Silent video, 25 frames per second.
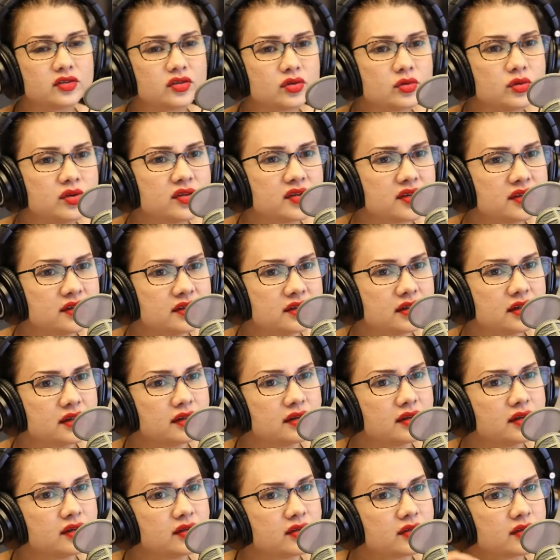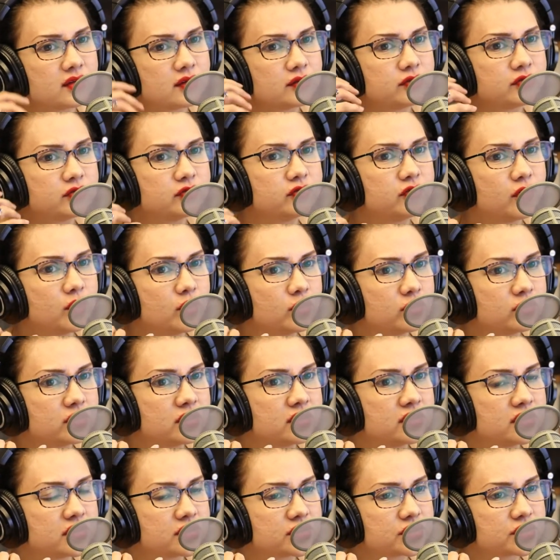So is is the phone
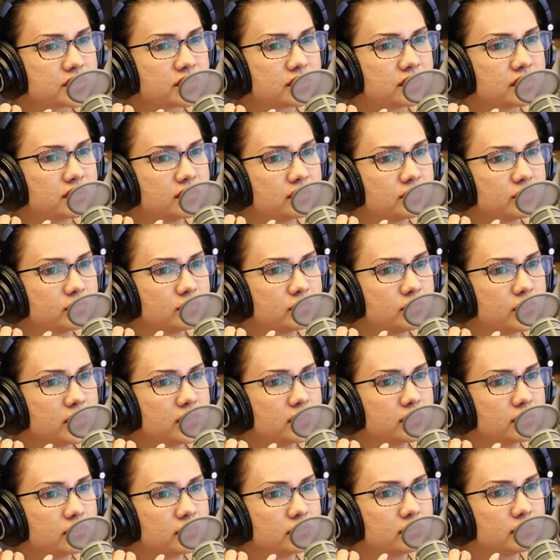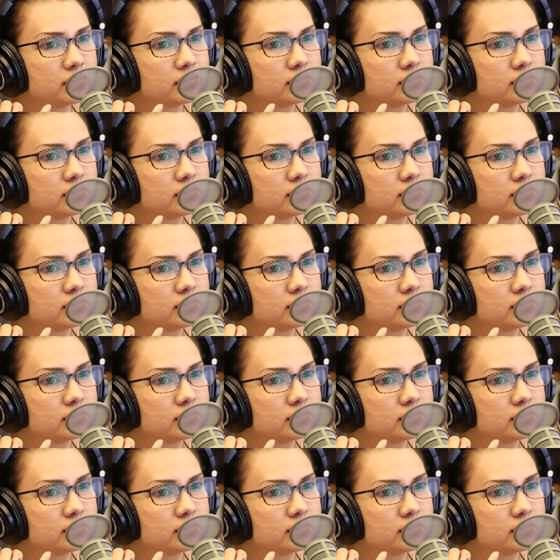addiction real?